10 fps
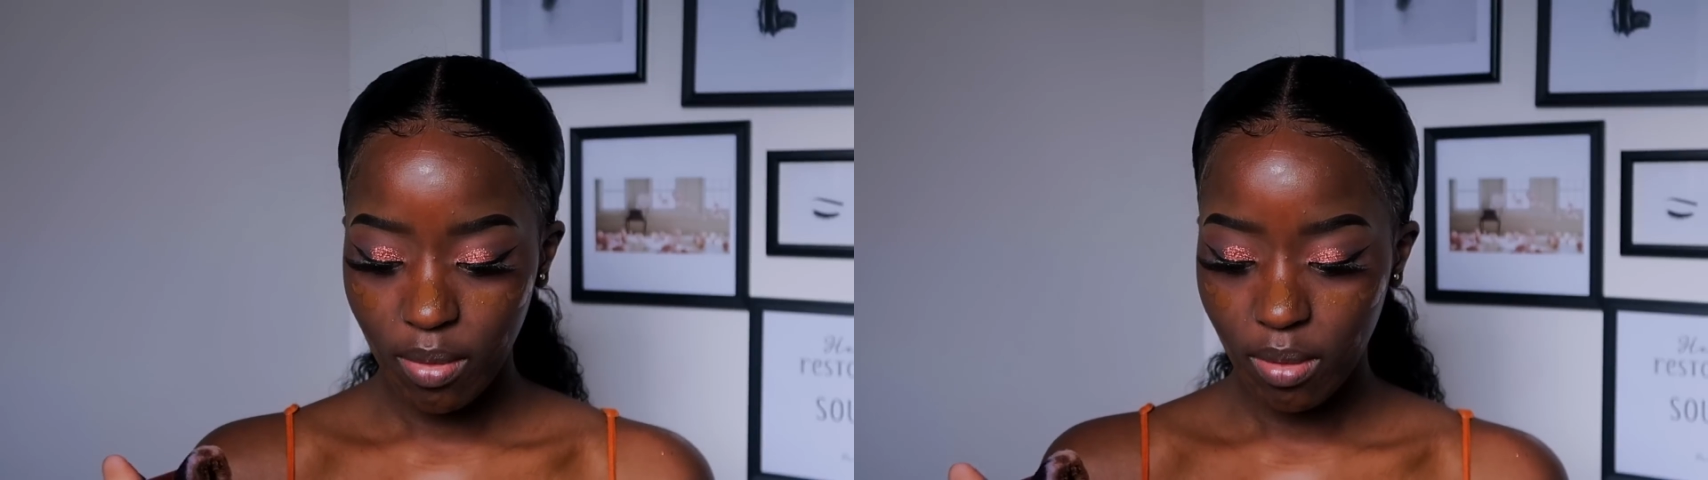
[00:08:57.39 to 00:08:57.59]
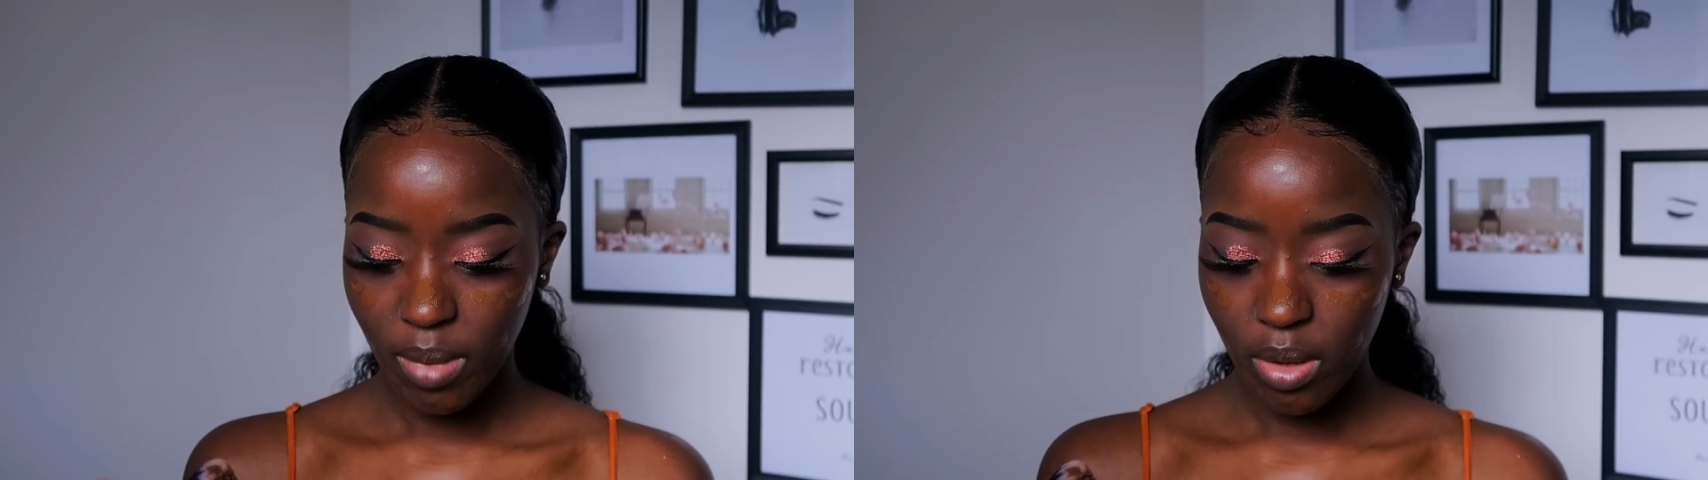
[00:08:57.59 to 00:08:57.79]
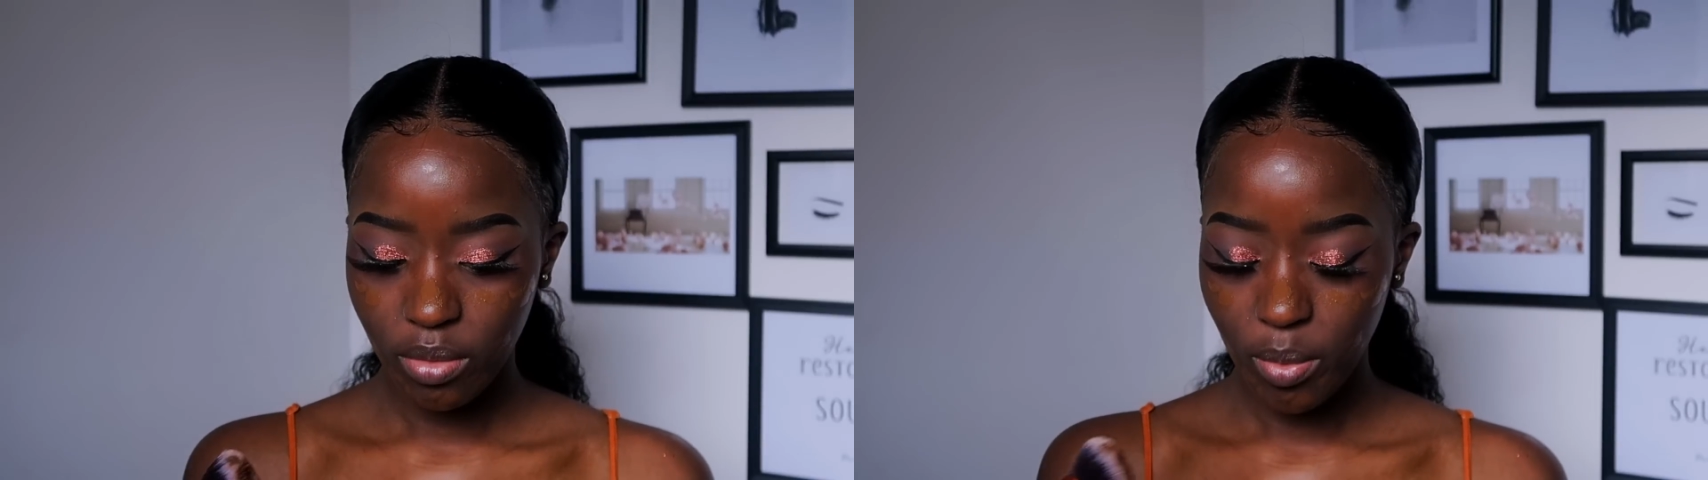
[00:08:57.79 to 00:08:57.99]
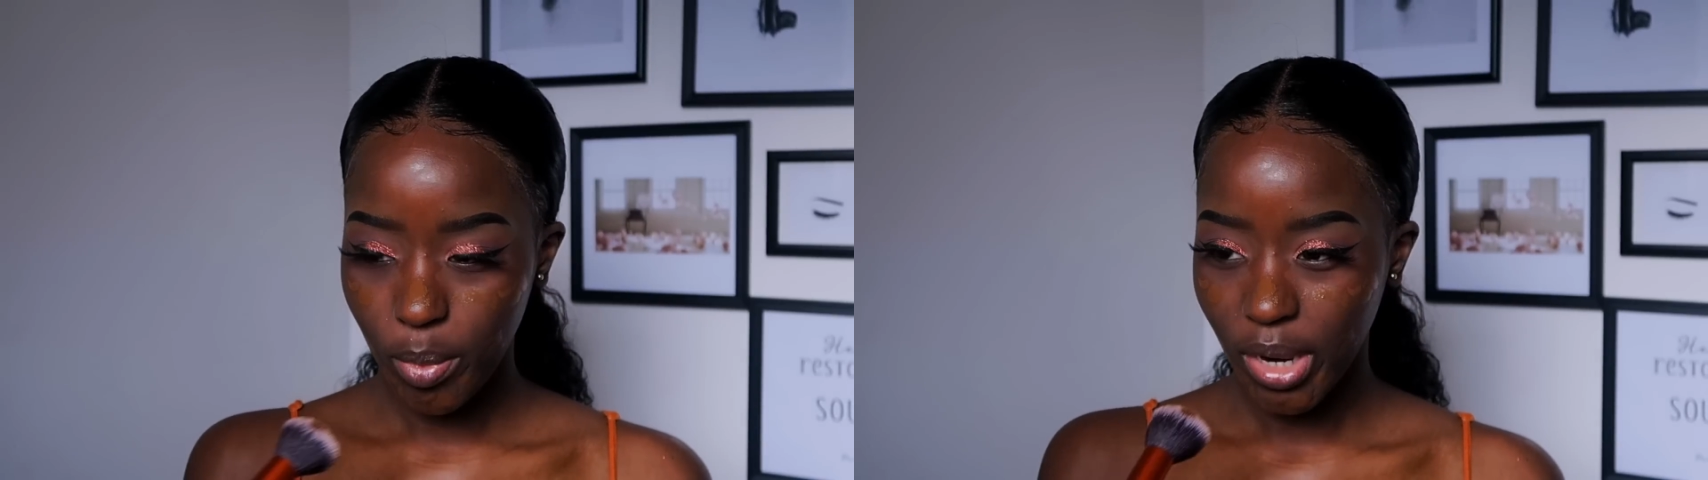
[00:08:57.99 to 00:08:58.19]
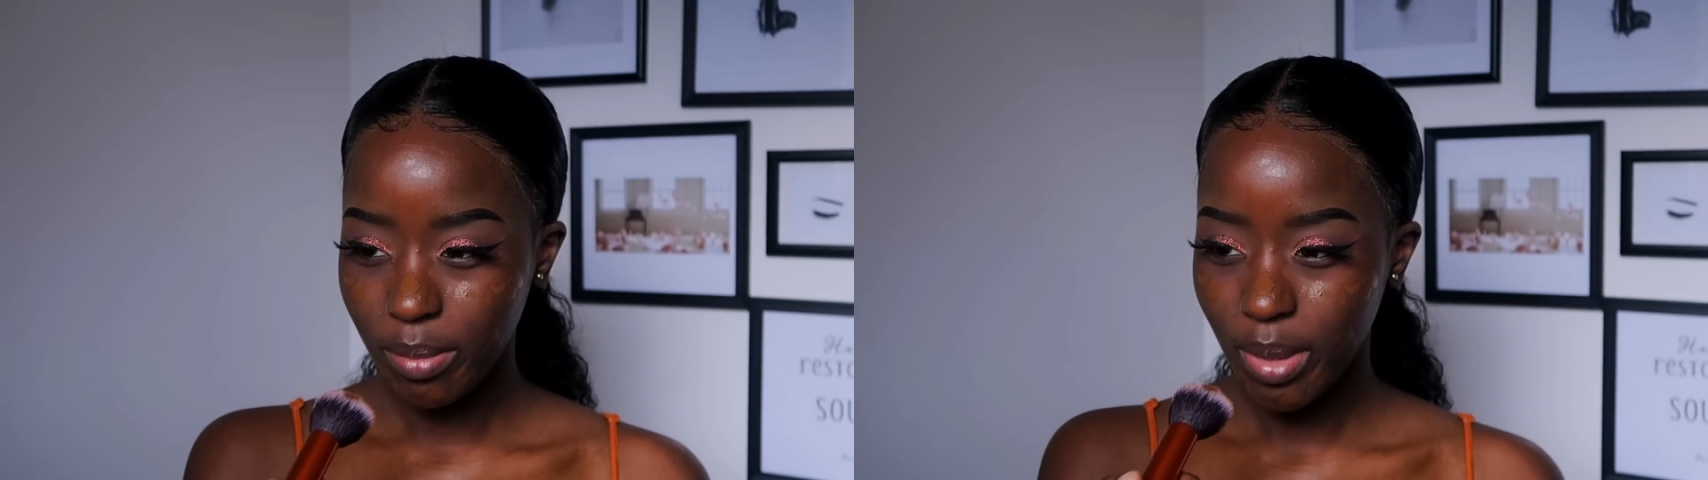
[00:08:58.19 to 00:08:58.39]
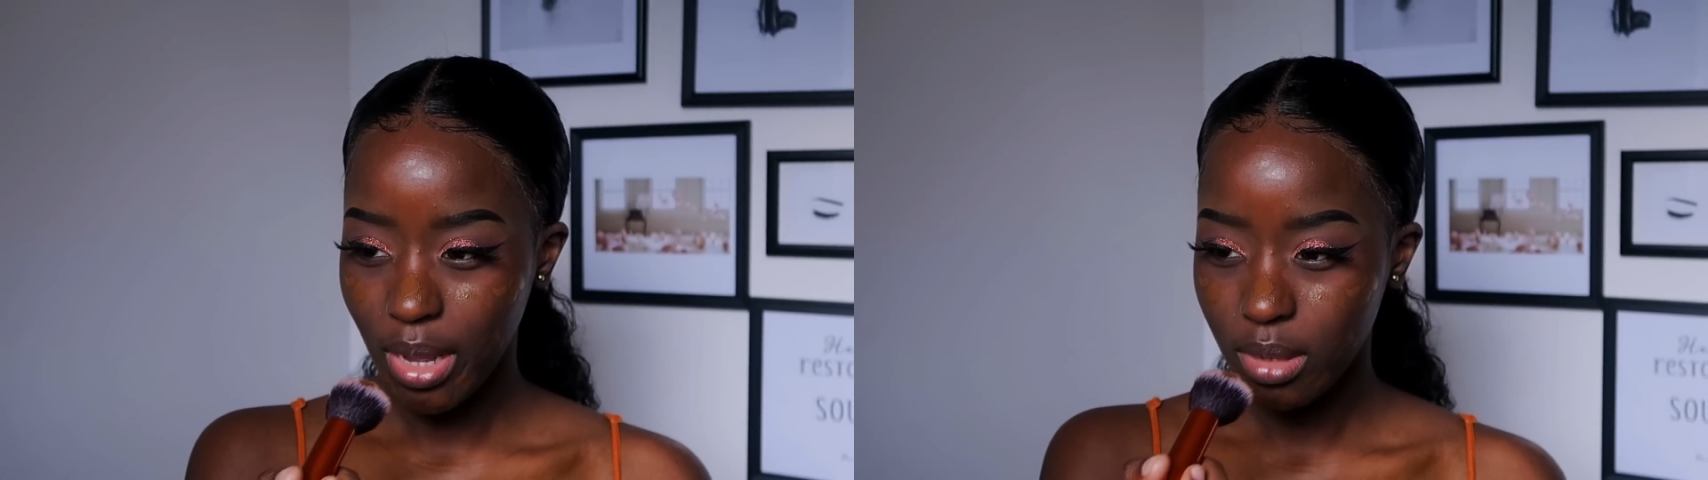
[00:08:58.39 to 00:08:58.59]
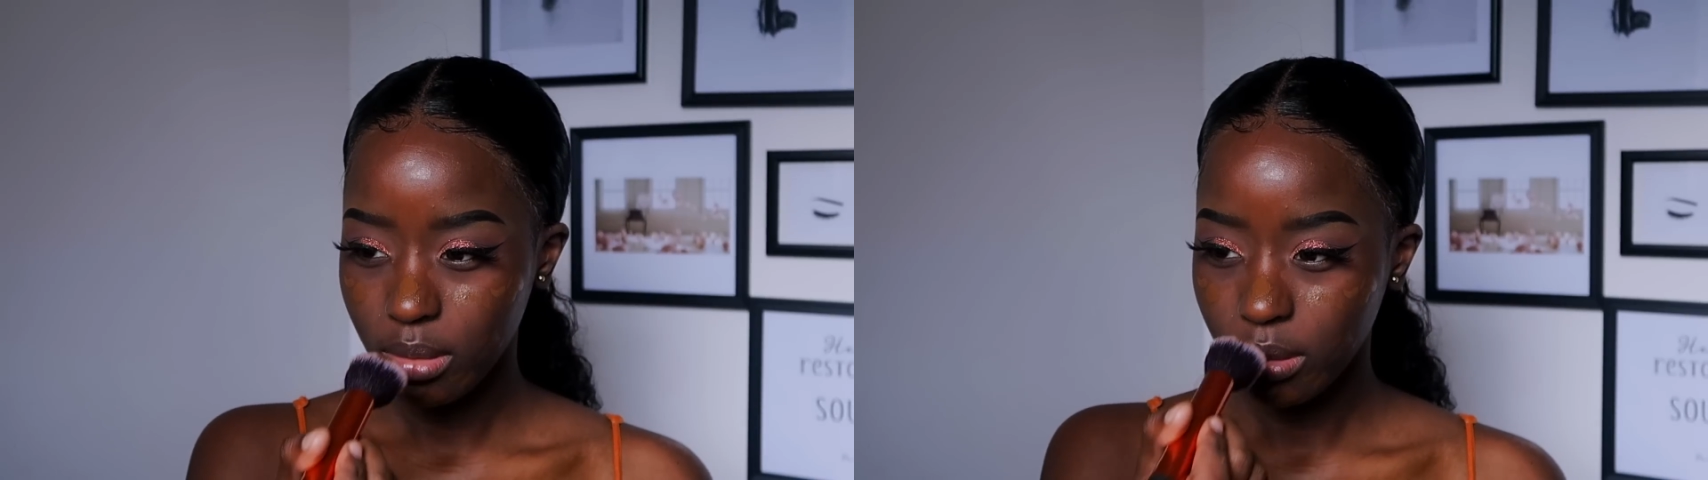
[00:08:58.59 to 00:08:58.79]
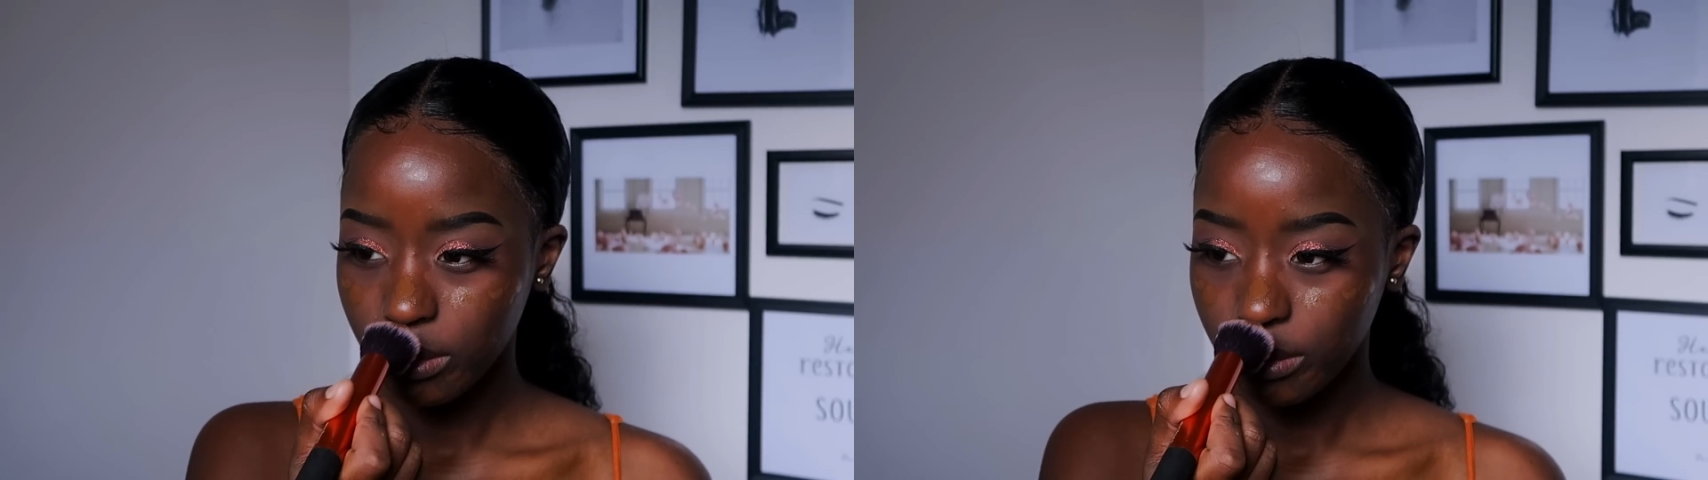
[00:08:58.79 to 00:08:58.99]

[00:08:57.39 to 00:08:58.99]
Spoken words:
smell the primer has.